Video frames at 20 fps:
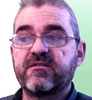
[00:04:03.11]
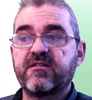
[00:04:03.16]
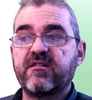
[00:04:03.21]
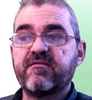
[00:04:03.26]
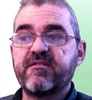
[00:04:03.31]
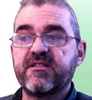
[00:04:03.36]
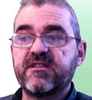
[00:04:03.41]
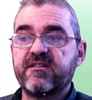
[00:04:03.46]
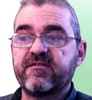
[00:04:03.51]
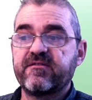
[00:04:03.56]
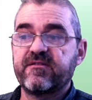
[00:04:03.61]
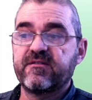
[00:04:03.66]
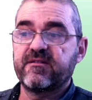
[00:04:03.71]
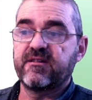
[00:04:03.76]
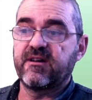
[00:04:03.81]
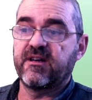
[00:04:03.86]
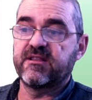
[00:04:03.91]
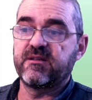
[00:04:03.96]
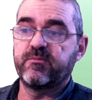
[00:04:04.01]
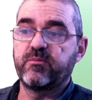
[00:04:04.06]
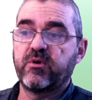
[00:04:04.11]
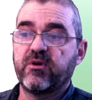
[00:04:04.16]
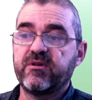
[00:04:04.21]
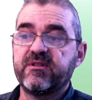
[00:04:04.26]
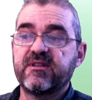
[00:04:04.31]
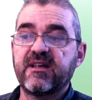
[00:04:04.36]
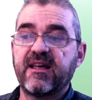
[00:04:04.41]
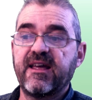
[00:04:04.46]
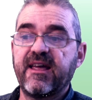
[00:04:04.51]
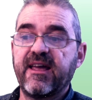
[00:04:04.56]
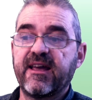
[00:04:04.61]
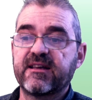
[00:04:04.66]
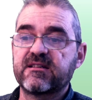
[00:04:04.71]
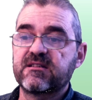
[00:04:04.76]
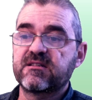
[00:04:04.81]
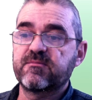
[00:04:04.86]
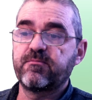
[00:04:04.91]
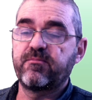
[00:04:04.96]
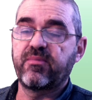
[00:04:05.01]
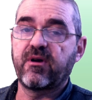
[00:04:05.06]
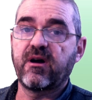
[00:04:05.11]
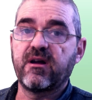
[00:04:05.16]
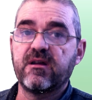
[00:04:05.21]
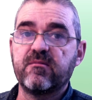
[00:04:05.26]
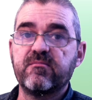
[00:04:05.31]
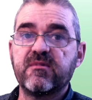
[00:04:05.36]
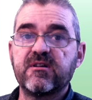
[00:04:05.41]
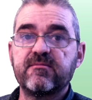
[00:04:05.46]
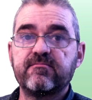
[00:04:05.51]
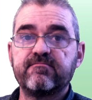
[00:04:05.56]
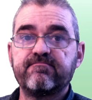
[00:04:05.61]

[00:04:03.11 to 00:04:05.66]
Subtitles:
derivative at the point x prime.